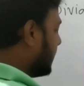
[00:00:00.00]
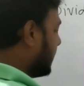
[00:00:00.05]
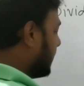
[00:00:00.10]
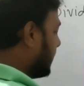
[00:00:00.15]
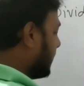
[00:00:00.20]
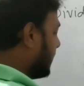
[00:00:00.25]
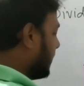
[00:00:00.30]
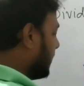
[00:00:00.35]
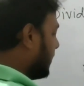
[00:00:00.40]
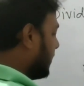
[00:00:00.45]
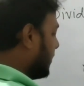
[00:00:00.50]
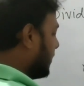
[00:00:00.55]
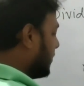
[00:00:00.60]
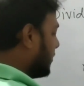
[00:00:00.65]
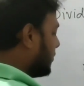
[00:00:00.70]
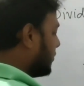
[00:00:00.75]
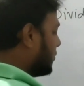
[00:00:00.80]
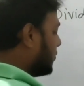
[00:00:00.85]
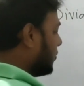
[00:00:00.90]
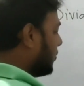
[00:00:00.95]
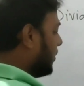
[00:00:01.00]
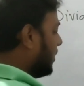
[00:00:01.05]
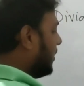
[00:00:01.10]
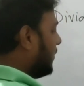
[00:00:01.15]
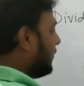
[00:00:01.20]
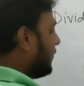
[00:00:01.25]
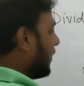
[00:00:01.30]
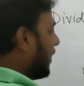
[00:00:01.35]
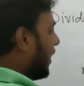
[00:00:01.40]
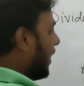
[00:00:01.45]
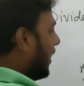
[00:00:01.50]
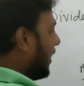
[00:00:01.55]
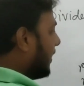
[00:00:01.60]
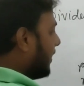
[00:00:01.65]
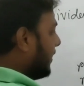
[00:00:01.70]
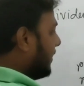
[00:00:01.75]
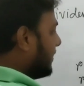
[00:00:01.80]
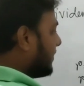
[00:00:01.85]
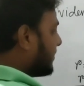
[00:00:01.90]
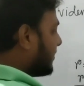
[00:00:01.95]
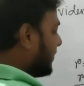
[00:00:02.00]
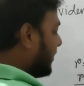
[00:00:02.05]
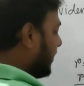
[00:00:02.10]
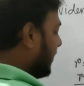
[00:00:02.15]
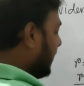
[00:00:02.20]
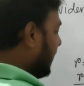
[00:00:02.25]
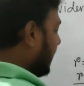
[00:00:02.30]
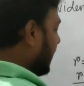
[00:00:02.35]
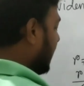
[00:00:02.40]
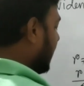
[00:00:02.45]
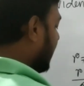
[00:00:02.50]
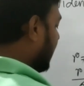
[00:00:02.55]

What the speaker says: there. So if r is 3,